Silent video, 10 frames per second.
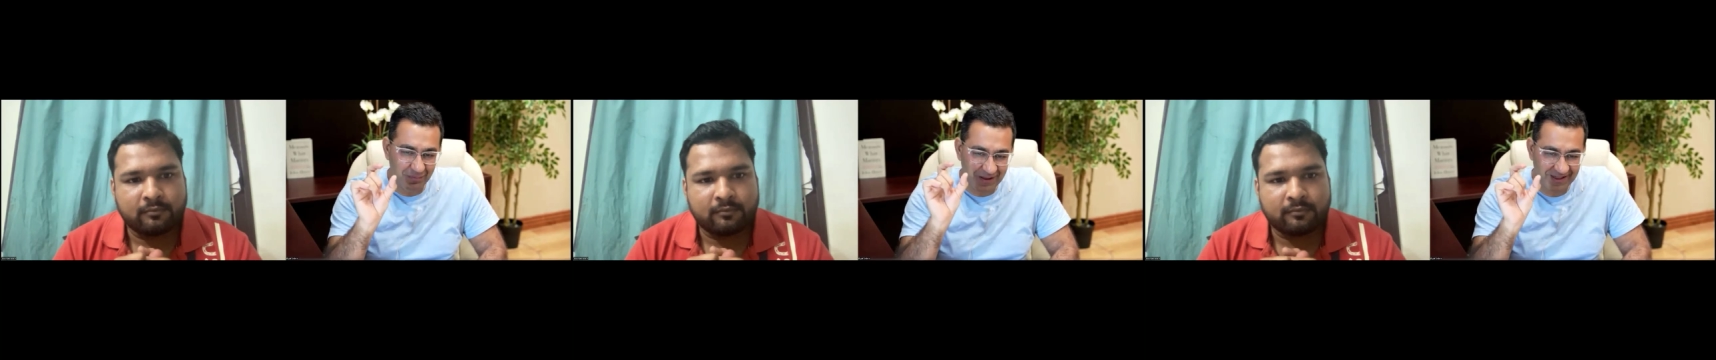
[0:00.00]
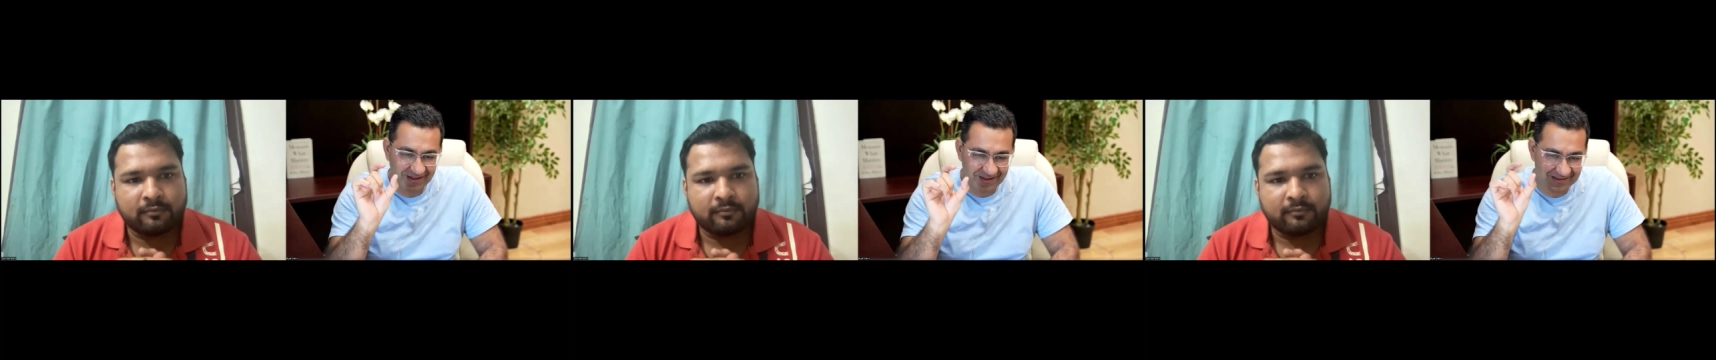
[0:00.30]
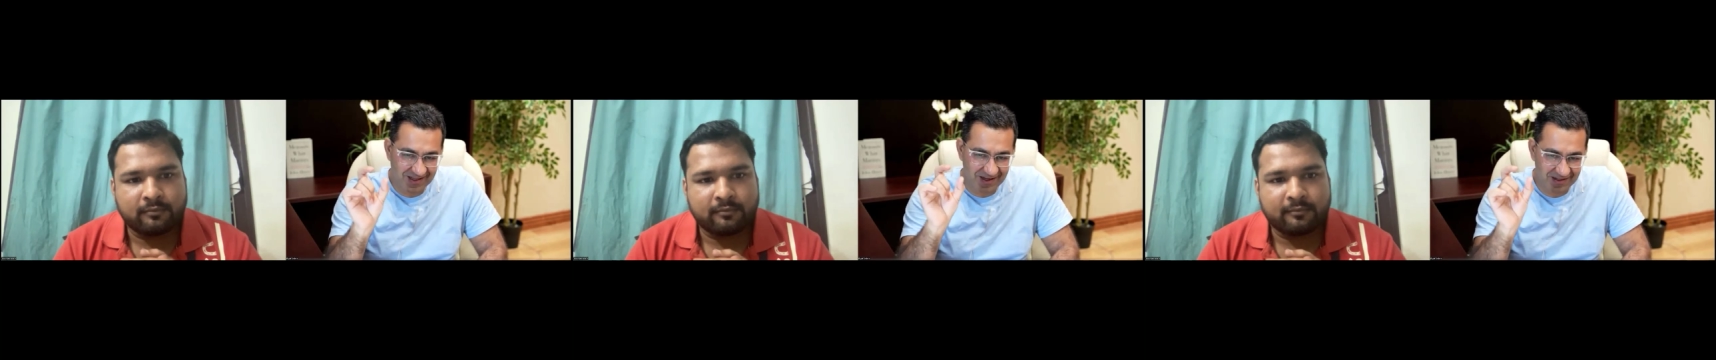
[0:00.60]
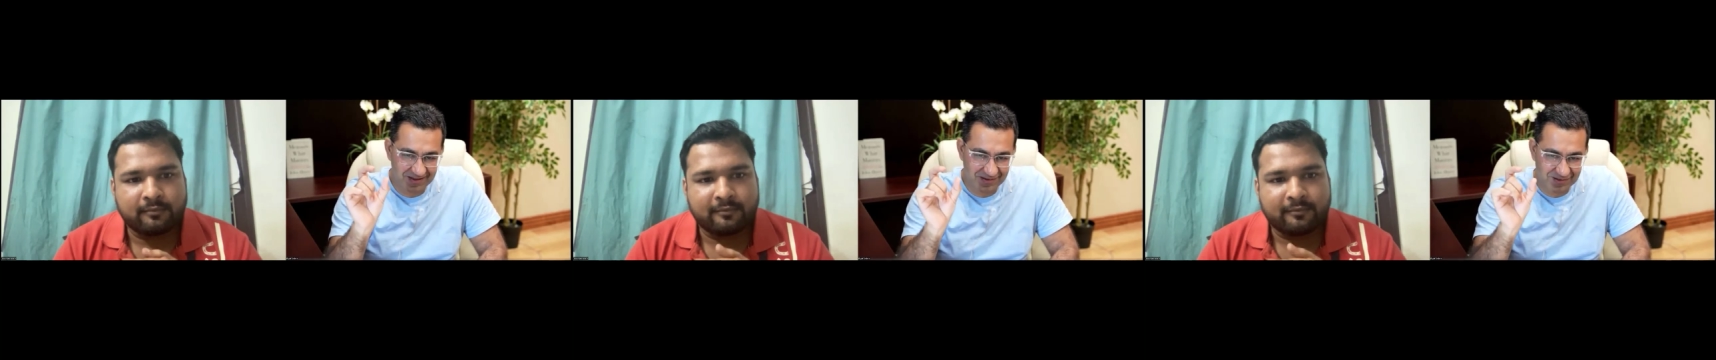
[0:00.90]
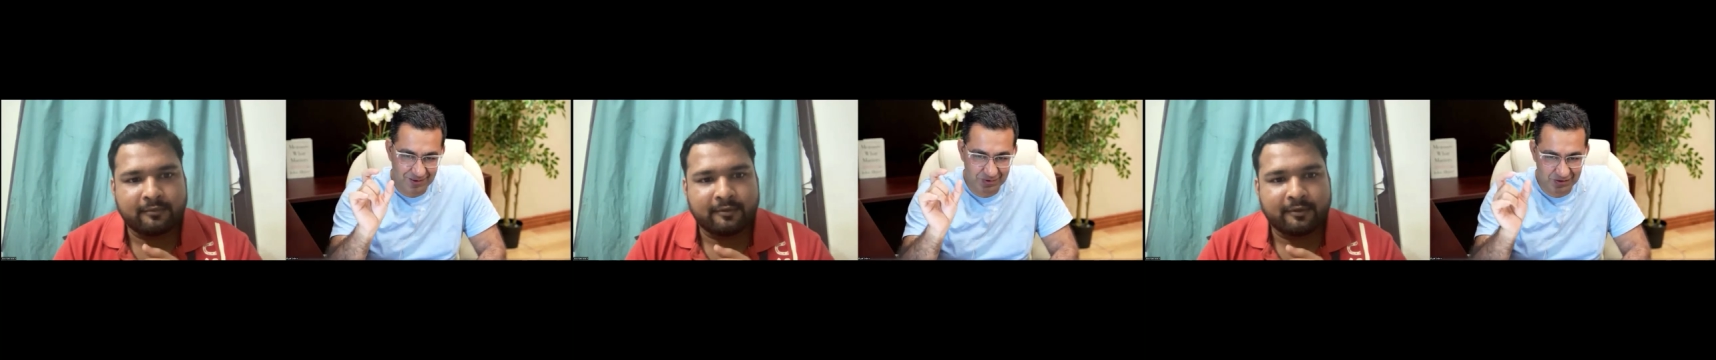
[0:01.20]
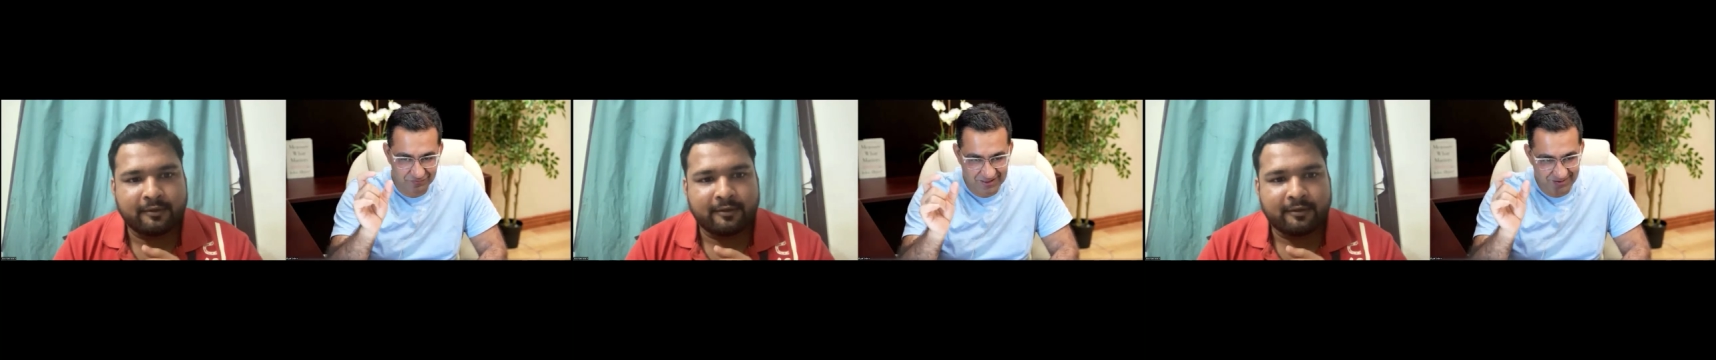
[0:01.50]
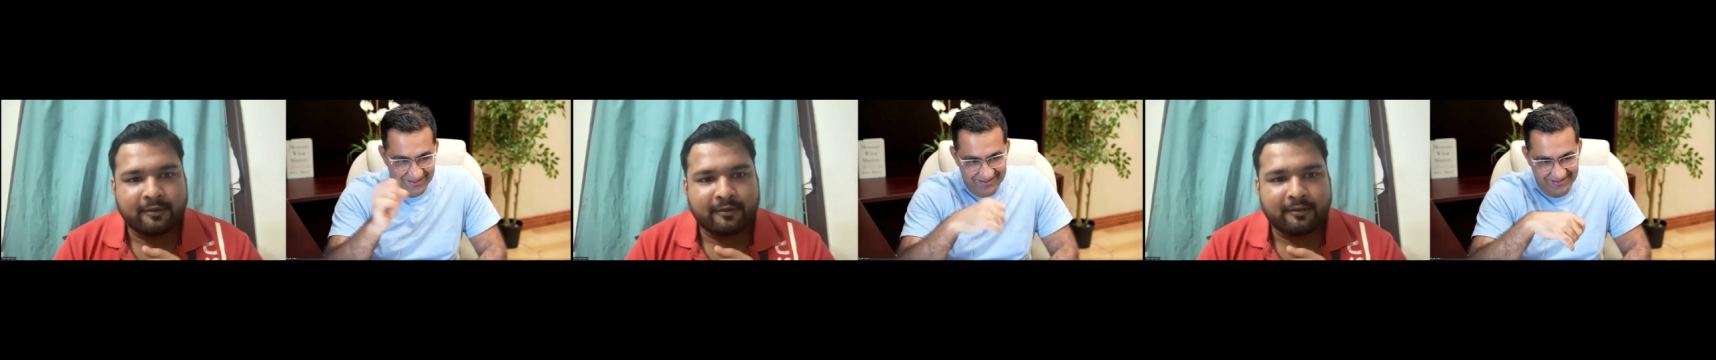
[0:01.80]
Speaker 1: meaning is there in the description of
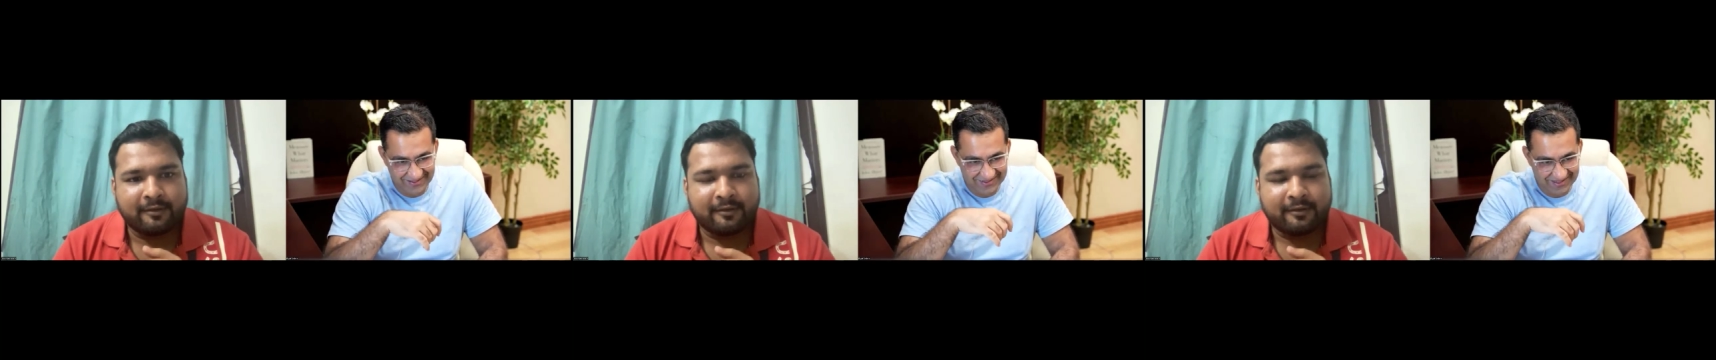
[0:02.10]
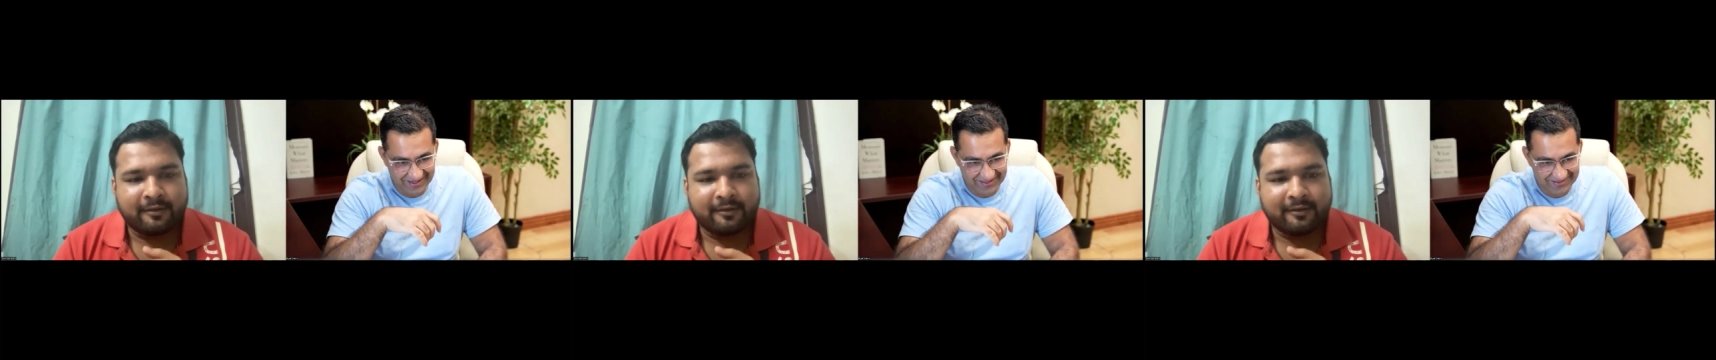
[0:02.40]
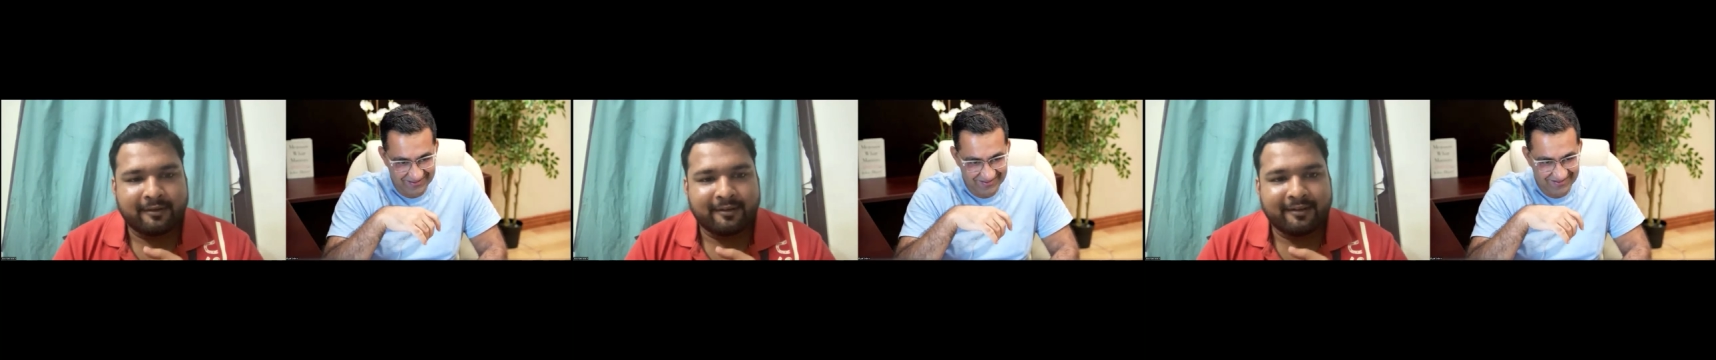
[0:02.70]
GMAT sentence correction?